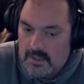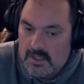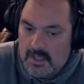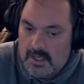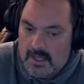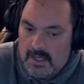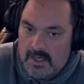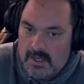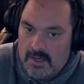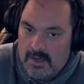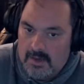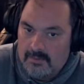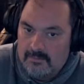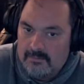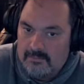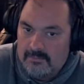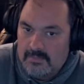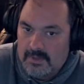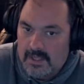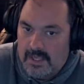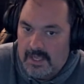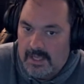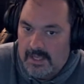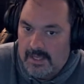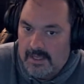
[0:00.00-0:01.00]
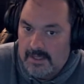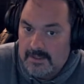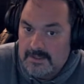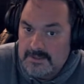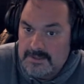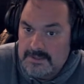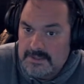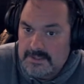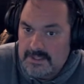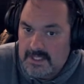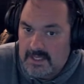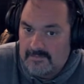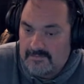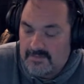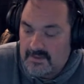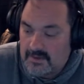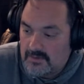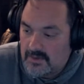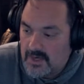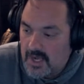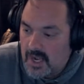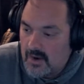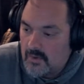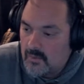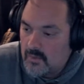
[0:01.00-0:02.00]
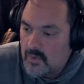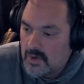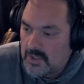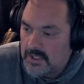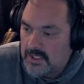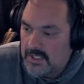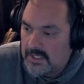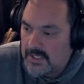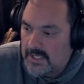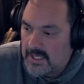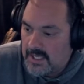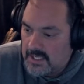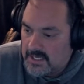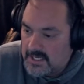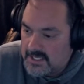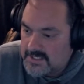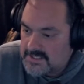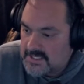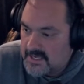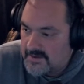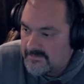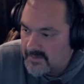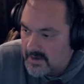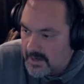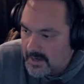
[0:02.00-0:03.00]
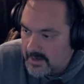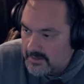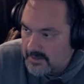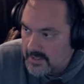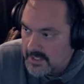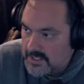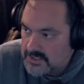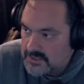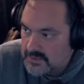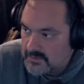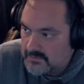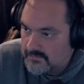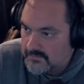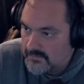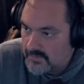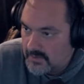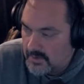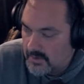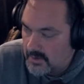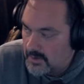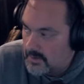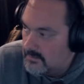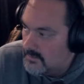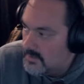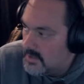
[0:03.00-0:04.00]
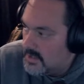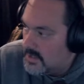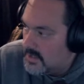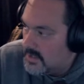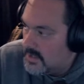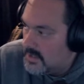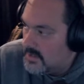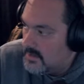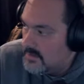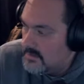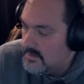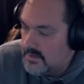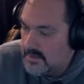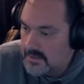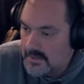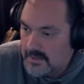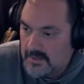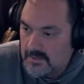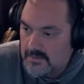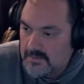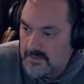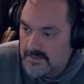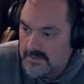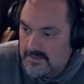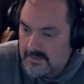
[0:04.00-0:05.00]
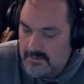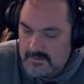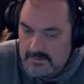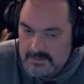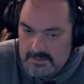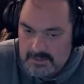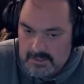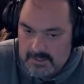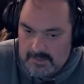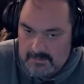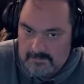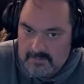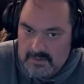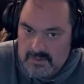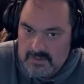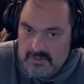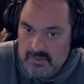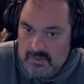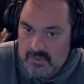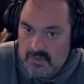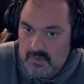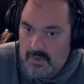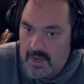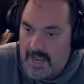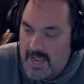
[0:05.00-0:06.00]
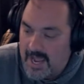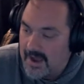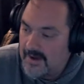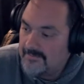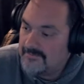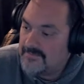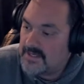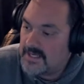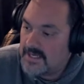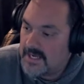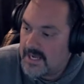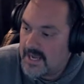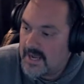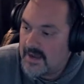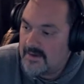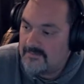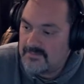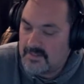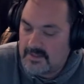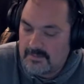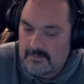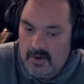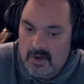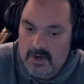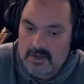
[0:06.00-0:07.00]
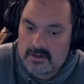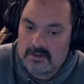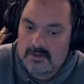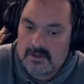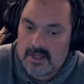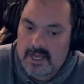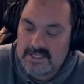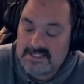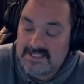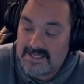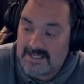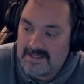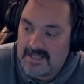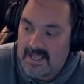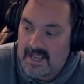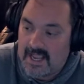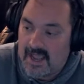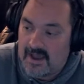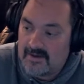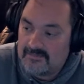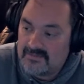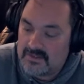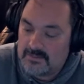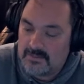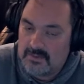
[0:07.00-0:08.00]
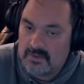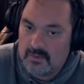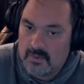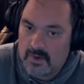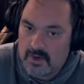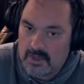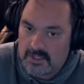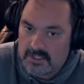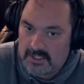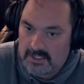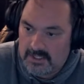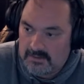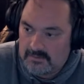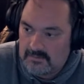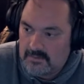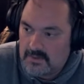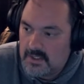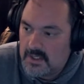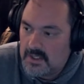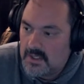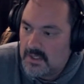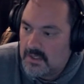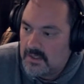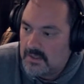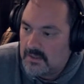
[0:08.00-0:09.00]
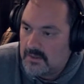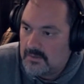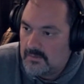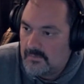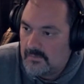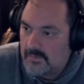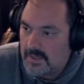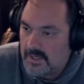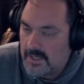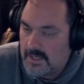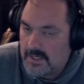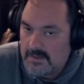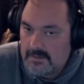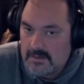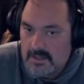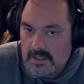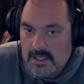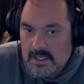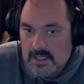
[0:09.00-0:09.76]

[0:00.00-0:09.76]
Um, and if they're not working, it is a violation from uh, the, the DOT. So you have to have the marker lights and they have to be working. Okay.